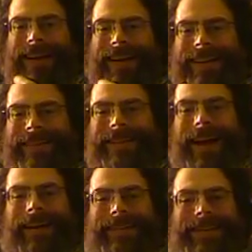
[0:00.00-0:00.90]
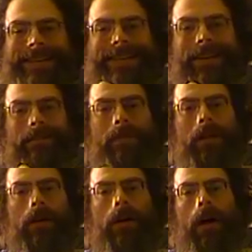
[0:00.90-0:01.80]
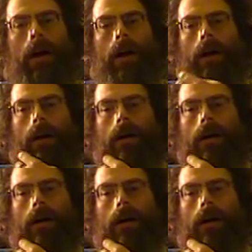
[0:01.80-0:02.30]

it's not just some uh,